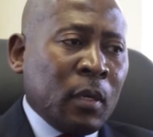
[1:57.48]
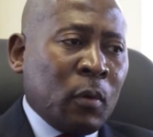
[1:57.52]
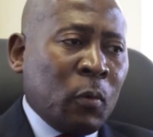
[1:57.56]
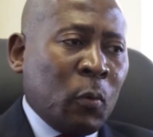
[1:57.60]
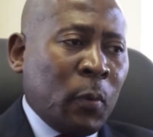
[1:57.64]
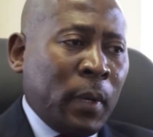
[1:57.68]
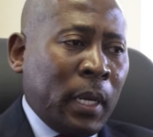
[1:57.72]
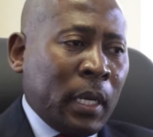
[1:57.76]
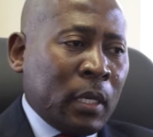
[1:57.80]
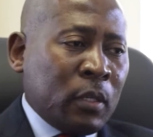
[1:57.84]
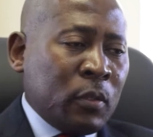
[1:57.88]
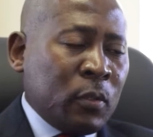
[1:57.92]

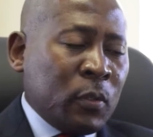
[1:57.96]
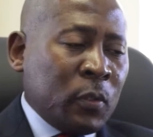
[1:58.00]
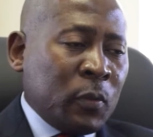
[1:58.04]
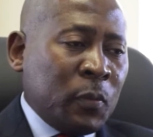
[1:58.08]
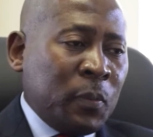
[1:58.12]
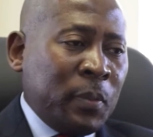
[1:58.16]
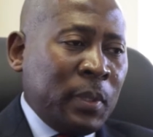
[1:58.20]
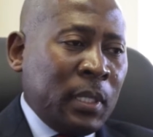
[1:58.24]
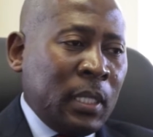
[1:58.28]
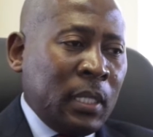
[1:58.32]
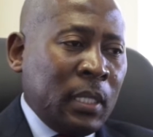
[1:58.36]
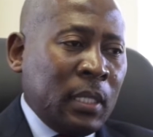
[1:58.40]
work should
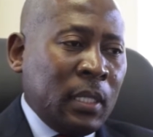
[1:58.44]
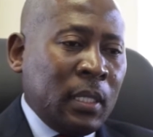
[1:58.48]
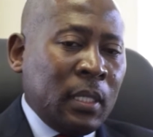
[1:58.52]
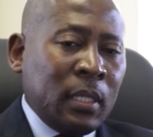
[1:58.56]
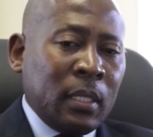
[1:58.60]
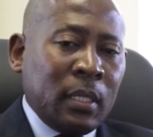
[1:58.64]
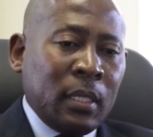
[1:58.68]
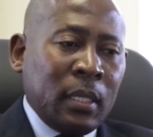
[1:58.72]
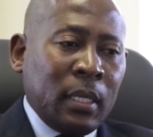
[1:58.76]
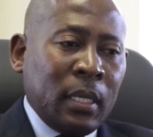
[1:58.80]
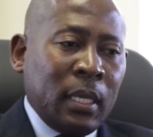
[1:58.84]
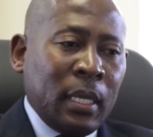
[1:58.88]
be
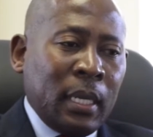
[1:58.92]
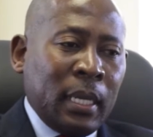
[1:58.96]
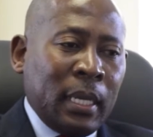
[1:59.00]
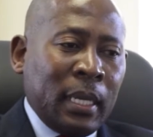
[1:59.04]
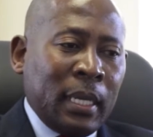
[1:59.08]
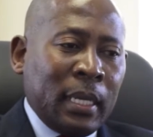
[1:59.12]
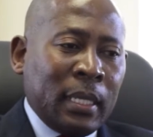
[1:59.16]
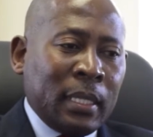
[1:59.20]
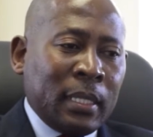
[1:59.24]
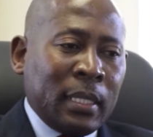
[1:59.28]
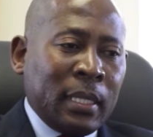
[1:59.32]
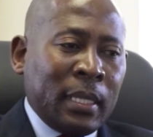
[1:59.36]

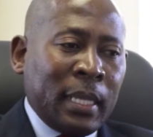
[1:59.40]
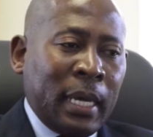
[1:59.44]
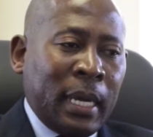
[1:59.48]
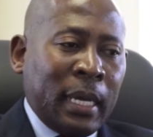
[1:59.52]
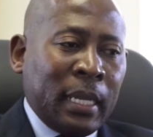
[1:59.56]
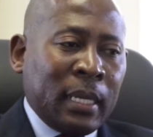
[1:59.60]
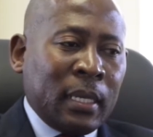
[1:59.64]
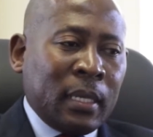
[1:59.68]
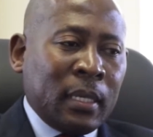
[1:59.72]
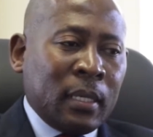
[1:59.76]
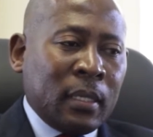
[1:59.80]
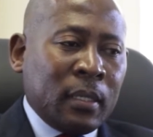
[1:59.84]
uh,
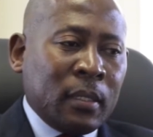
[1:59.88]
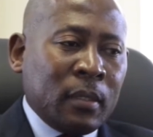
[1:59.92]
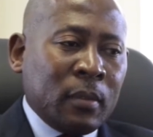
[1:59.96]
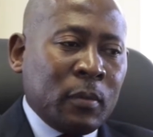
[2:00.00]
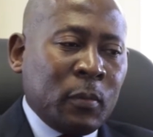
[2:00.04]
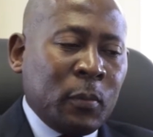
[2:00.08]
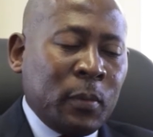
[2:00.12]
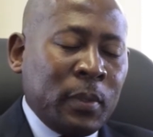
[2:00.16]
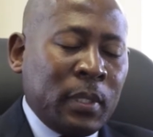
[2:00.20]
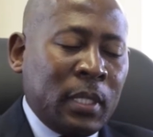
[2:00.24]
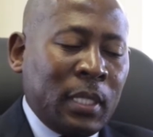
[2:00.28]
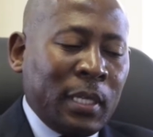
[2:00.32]
than
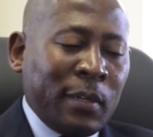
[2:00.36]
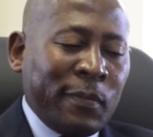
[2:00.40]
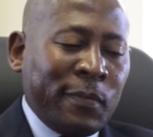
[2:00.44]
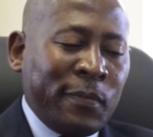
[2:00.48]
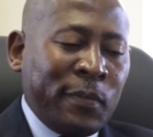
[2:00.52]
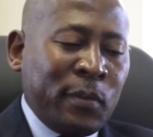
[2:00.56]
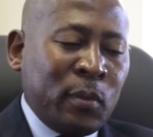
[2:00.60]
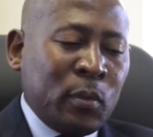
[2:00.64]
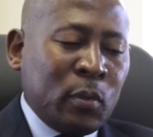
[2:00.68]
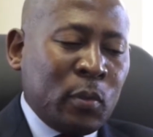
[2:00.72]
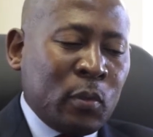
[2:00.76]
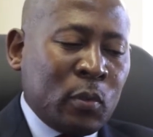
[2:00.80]
with a
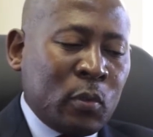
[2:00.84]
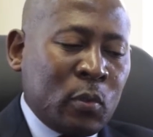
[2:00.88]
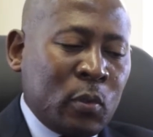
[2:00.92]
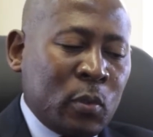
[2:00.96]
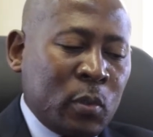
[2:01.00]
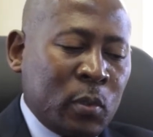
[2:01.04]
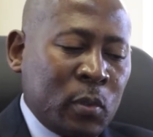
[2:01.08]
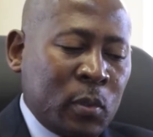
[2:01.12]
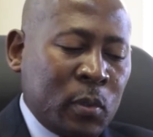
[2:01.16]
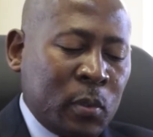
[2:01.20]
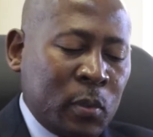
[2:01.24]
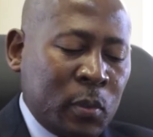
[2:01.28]
view
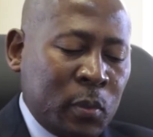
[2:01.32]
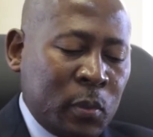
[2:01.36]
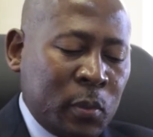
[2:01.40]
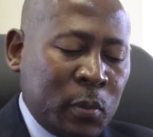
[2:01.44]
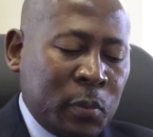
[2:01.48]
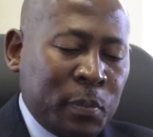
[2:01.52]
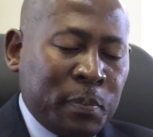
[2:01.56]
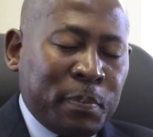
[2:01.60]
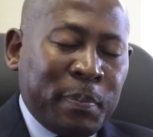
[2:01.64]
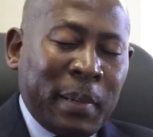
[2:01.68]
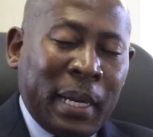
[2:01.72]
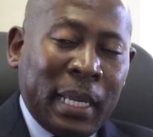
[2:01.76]
to
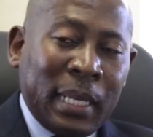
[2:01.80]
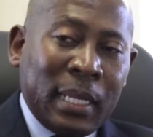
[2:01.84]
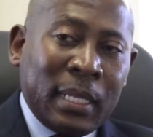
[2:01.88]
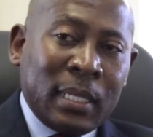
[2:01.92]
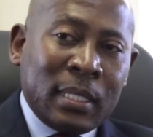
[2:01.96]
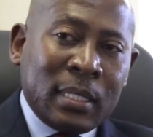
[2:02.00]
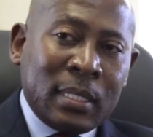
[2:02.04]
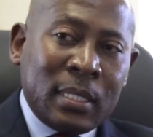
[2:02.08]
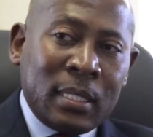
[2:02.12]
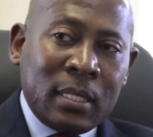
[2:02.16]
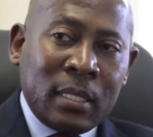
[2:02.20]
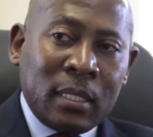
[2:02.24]

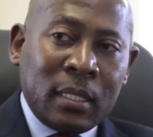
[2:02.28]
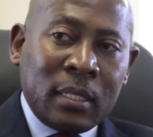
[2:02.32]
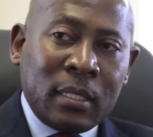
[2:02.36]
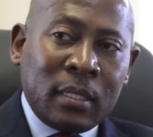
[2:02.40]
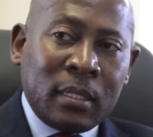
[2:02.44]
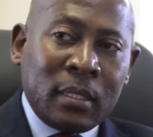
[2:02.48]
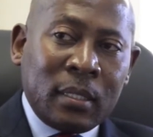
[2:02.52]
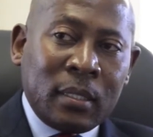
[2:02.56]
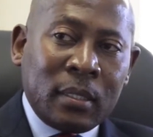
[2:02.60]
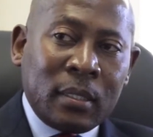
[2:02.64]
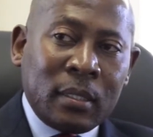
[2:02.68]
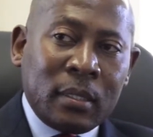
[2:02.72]

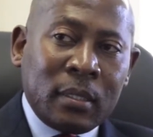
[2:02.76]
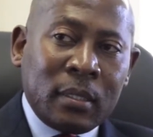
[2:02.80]
balancing